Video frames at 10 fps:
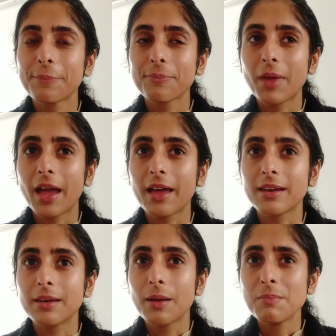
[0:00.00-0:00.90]

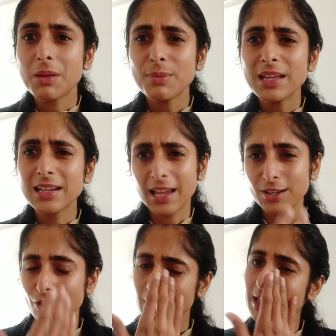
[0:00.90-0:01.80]
and maybe
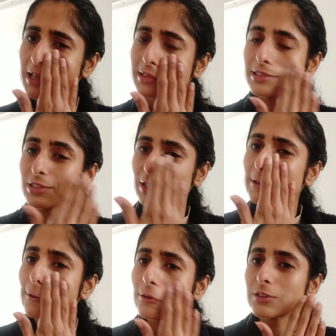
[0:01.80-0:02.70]
glycolic acid is
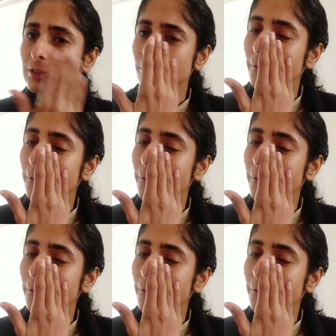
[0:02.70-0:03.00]
also.